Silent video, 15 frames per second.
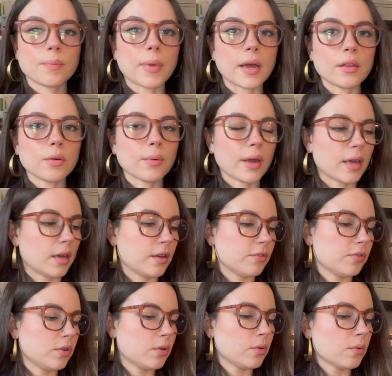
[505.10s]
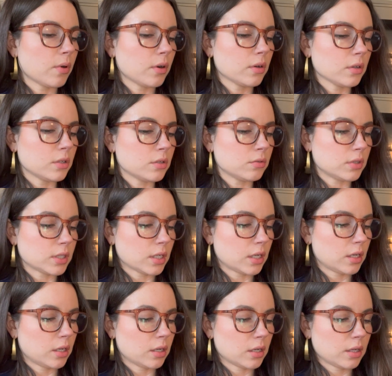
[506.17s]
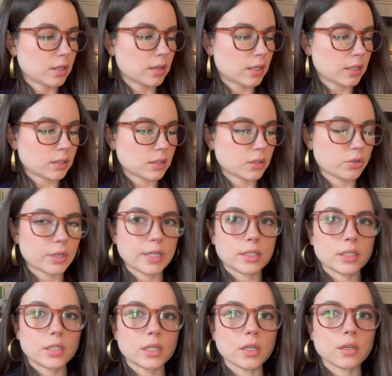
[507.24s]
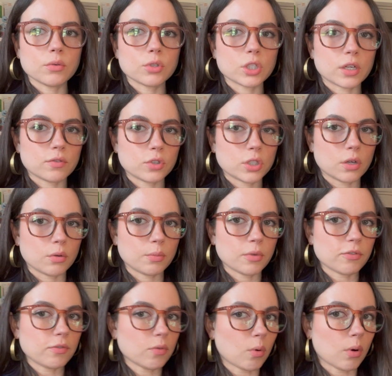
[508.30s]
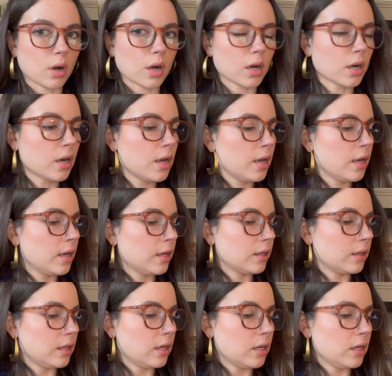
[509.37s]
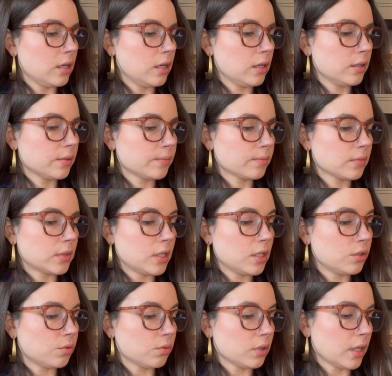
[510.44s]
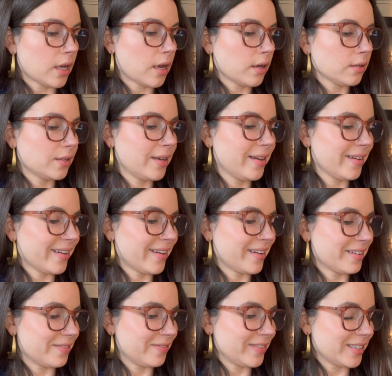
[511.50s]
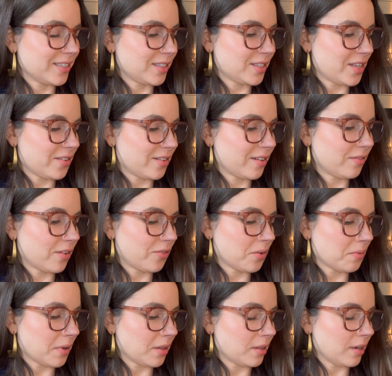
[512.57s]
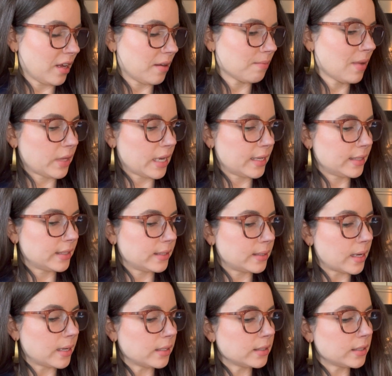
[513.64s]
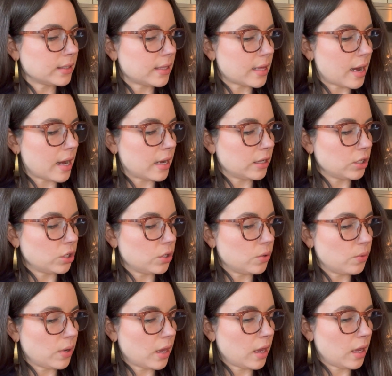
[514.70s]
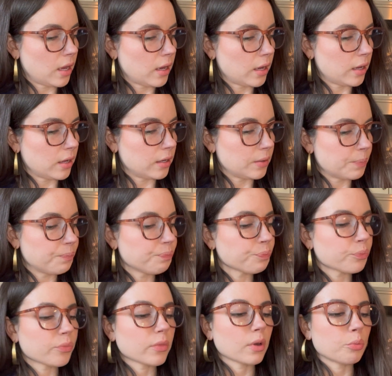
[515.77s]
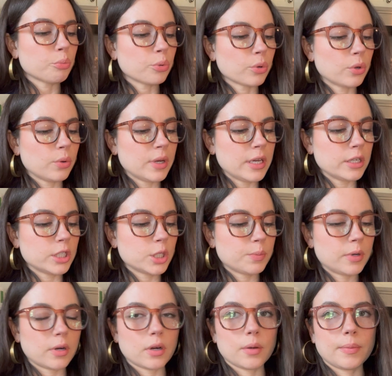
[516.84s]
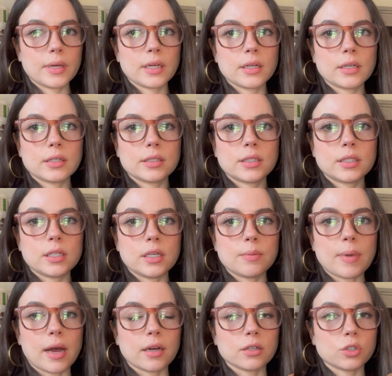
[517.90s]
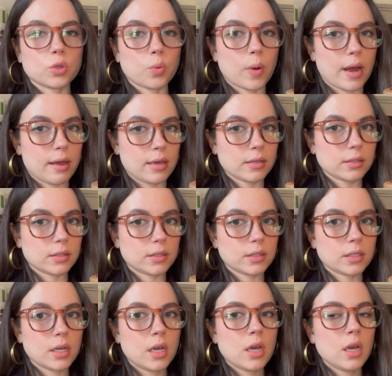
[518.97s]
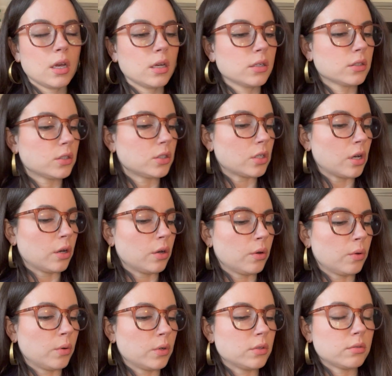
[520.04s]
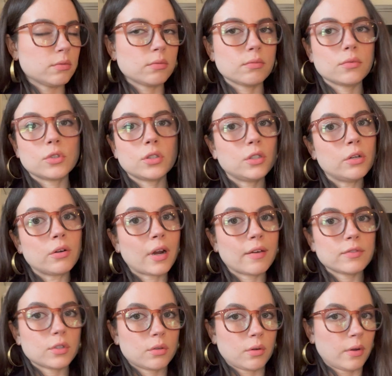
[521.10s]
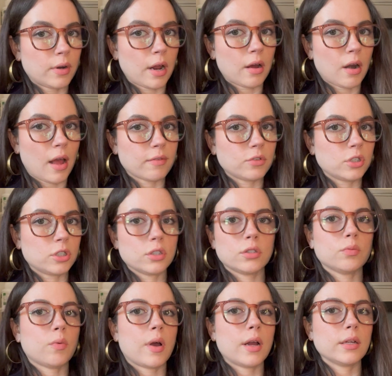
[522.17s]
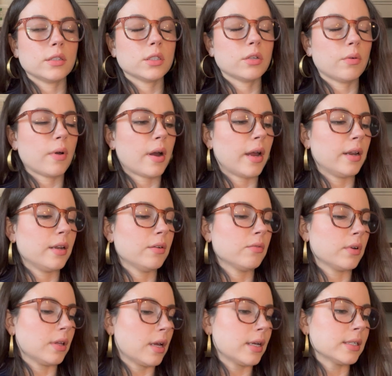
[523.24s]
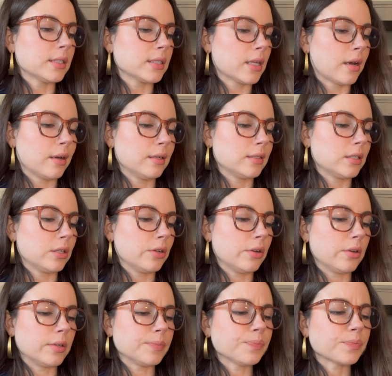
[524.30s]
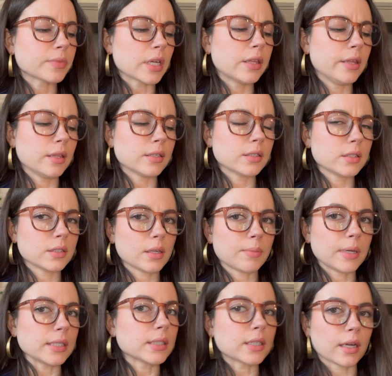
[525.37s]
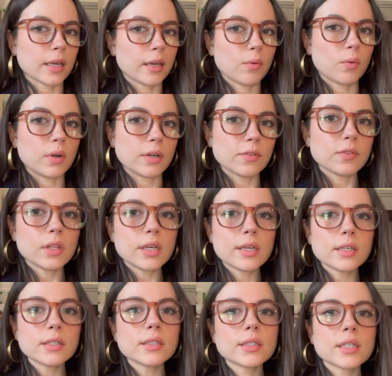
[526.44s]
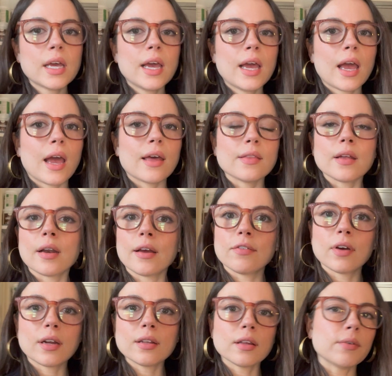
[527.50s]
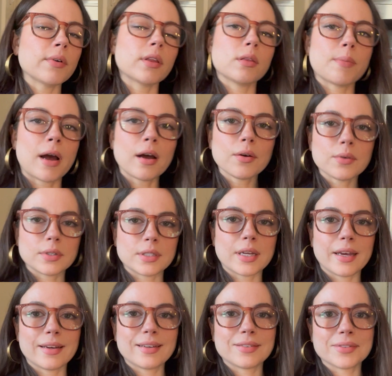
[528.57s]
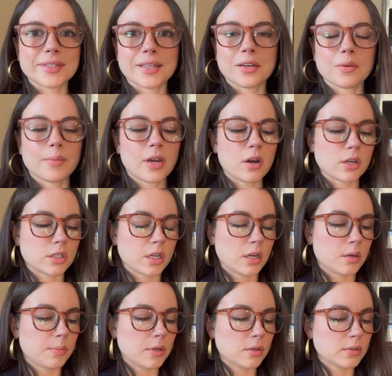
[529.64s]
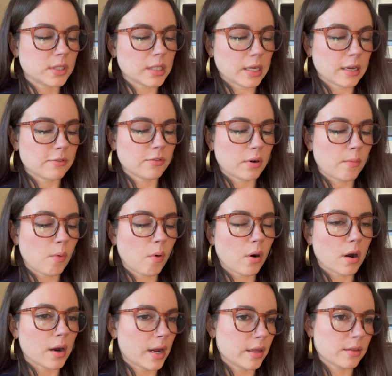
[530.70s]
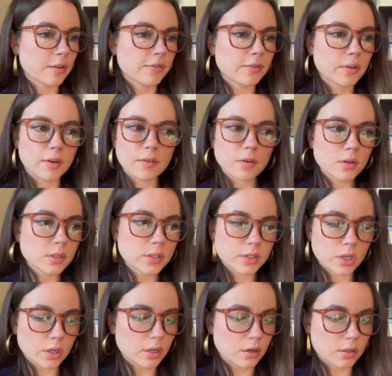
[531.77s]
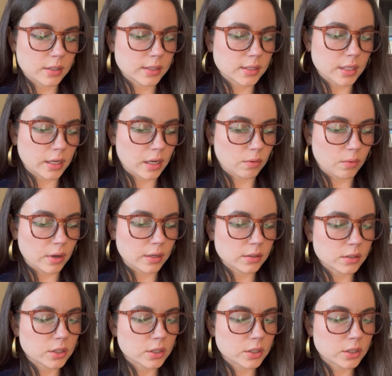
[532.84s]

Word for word: By the way, if you are using this green tea, which I've shown before, the Tea Tulia, um, that's cute, I've never read the name. It says that you can brew each pyramid tea bag twice. So you don't have to throw it out after just one. So I didn't realize that until, I mean, this is like my second one of these. And then I finally read the back one day and I was like, oh my gosh, I could be using it for more. And the flavor is good on the second one.